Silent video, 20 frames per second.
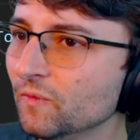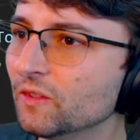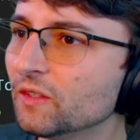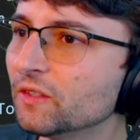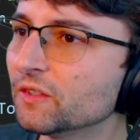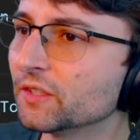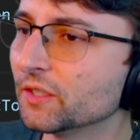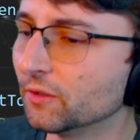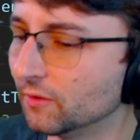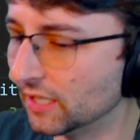
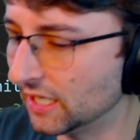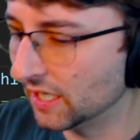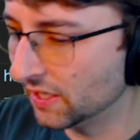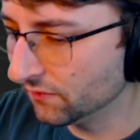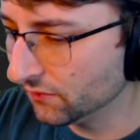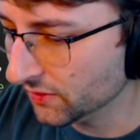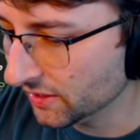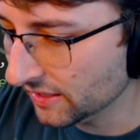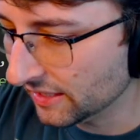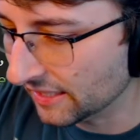So
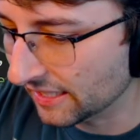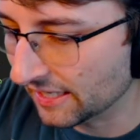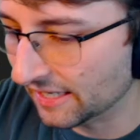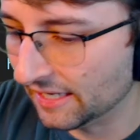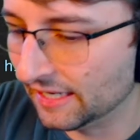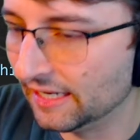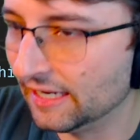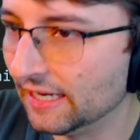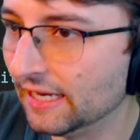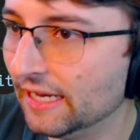every
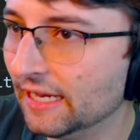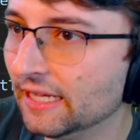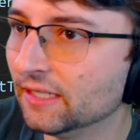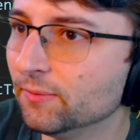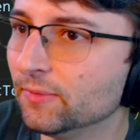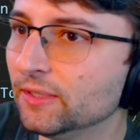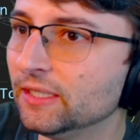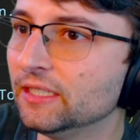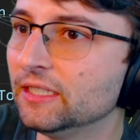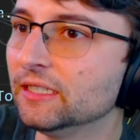
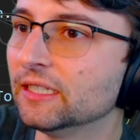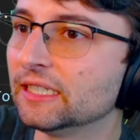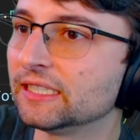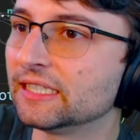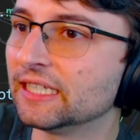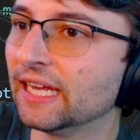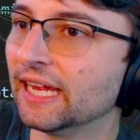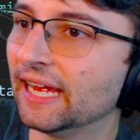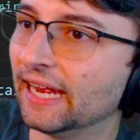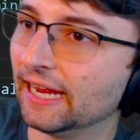enemy
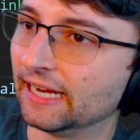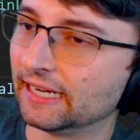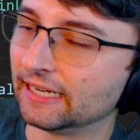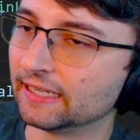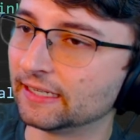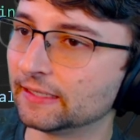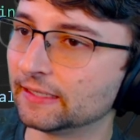attack